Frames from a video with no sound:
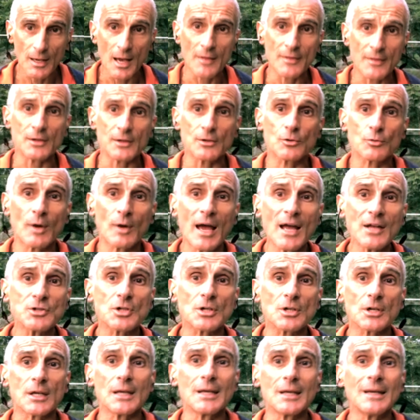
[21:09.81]
And then
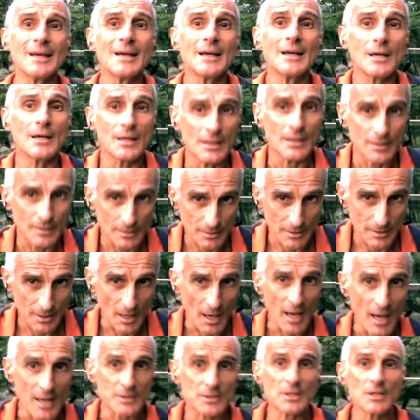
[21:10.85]
gradually, the
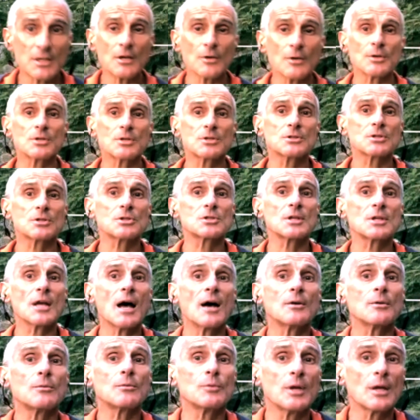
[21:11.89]
idea is to
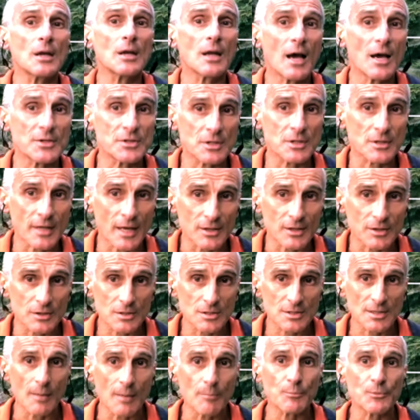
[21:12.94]
start realizing that's
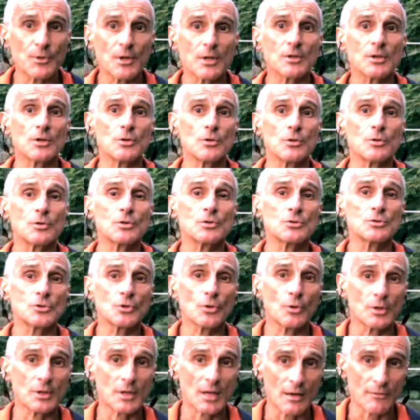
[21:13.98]
something that you can
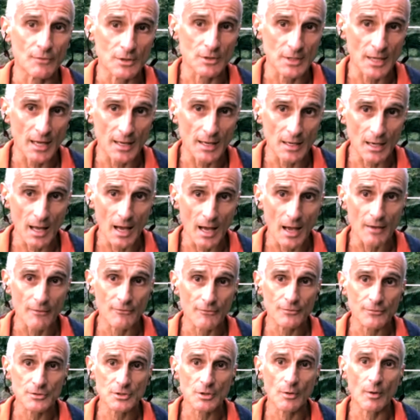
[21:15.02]
do in everyday
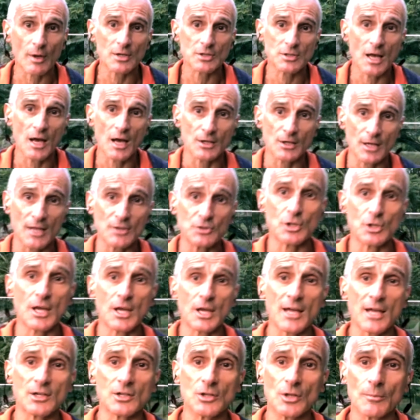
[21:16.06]
life. So I start
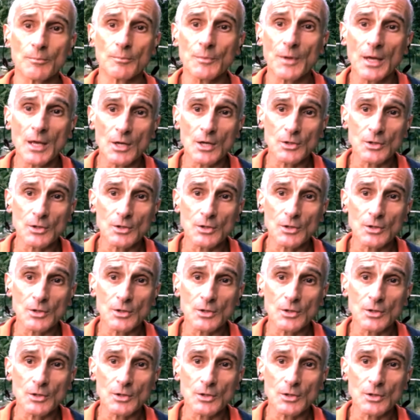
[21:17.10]
educating them